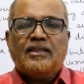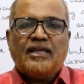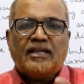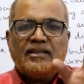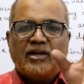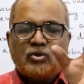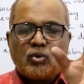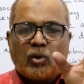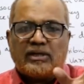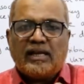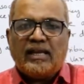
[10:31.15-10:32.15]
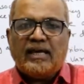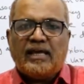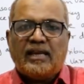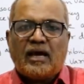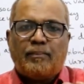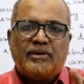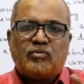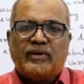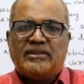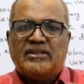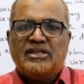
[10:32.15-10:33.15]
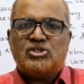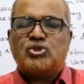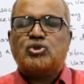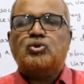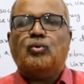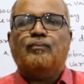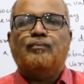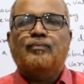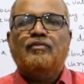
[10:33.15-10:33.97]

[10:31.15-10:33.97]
then the total area between these two